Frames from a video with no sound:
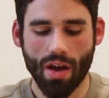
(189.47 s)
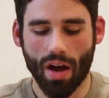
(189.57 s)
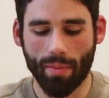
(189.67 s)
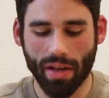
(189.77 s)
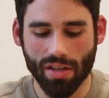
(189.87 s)

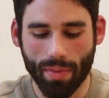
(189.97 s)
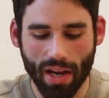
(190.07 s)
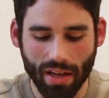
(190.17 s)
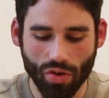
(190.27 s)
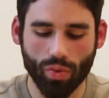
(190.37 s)
And to me,
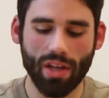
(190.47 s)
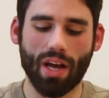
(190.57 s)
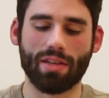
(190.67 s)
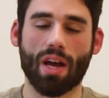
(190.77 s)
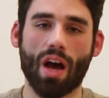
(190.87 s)
it has a really
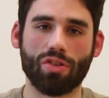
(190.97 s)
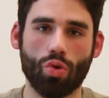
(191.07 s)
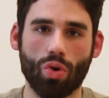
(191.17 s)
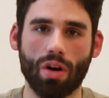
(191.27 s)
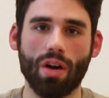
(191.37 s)
nice
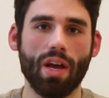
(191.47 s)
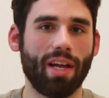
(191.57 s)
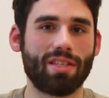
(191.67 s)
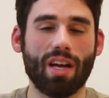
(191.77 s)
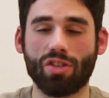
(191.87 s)
contour.
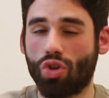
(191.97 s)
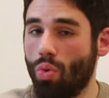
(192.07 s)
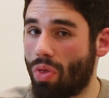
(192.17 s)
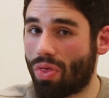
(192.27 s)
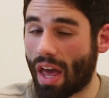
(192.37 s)
It's not
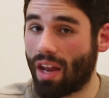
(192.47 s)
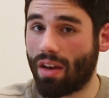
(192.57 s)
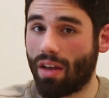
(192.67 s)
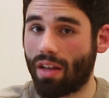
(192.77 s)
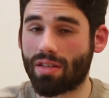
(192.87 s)
too thin,
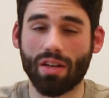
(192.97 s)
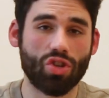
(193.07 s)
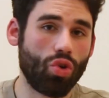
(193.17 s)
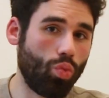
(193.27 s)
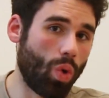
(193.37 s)
it's not
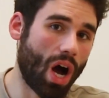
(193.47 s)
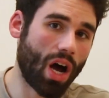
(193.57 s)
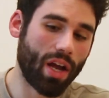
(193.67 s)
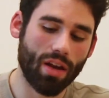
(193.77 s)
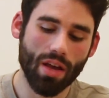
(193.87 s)
too
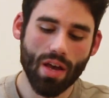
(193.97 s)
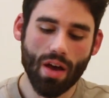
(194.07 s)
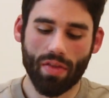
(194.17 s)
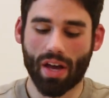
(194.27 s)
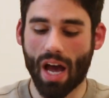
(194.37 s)
wide.
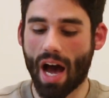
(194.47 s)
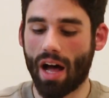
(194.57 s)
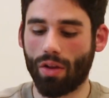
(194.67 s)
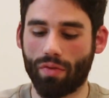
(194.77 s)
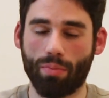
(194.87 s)
The
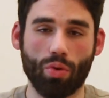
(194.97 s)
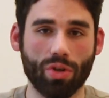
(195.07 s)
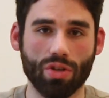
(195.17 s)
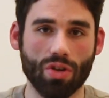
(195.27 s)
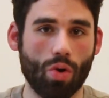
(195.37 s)
collar of the boot,
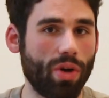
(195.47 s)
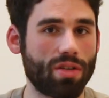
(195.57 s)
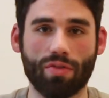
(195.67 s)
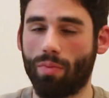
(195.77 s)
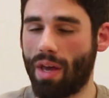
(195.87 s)
which is
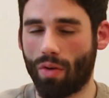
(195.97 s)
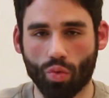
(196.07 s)
always, for me, a